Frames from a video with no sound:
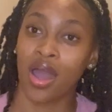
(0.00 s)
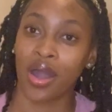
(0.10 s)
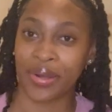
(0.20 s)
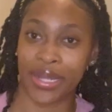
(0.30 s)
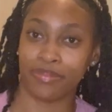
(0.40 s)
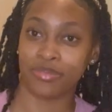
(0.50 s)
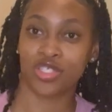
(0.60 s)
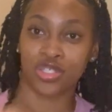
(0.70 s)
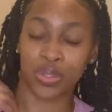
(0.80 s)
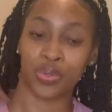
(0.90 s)
Alright,
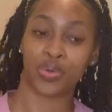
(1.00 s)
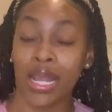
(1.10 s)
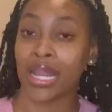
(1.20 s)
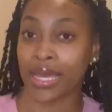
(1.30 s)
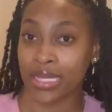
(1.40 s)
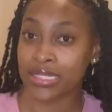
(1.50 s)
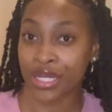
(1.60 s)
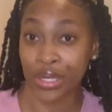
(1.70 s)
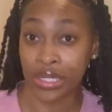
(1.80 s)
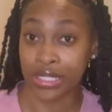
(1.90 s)
so like I
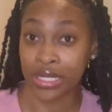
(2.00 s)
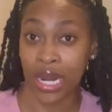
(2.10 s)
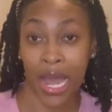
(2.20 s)
said earlier,